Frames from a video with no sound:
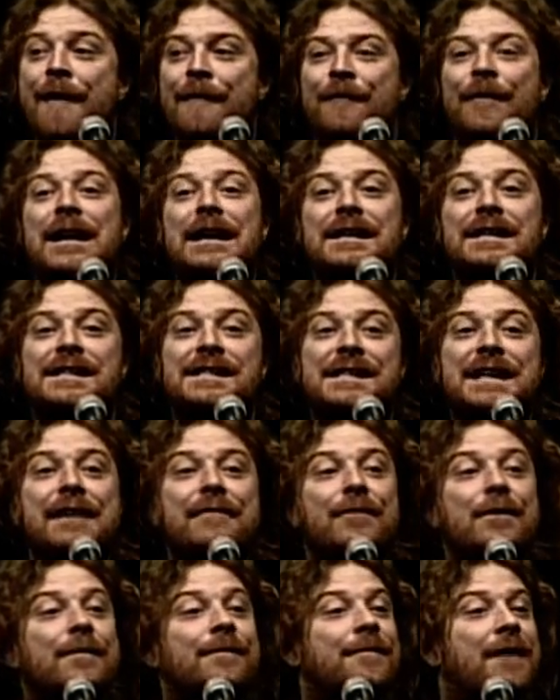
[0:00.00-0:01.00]
Fight to
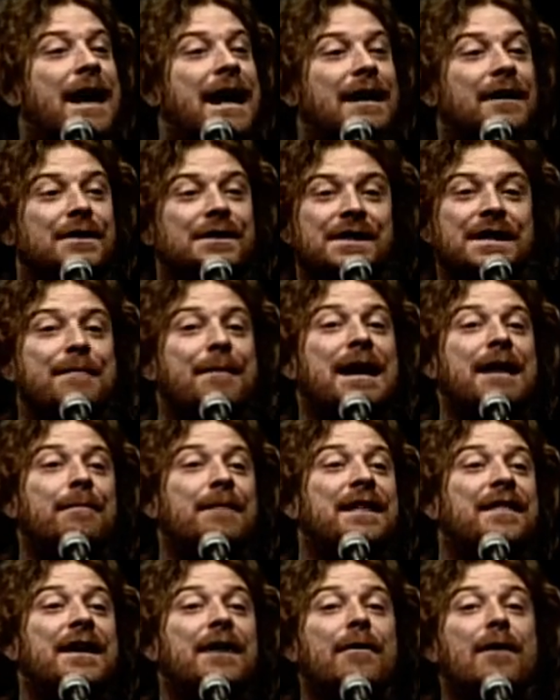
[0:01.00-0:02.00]
save your files. He might
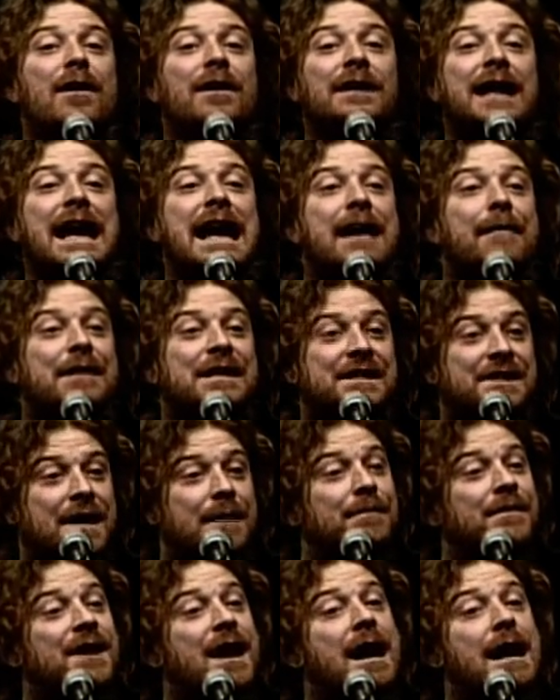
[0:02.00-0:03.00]
be there all day, but
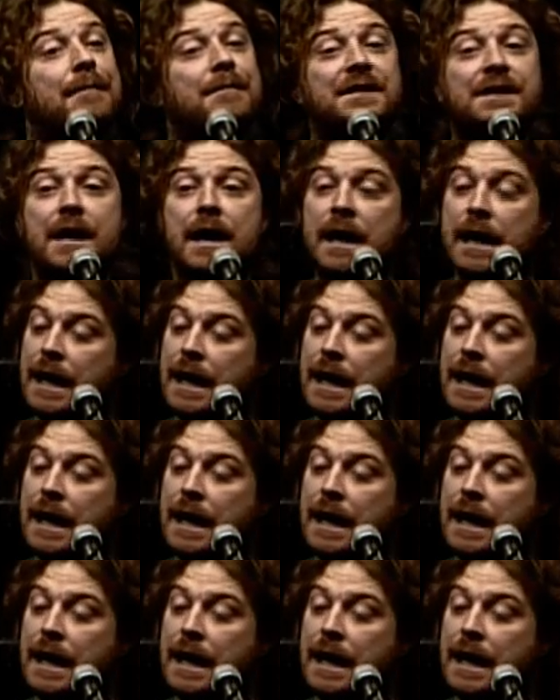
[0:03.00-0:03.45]
sometimes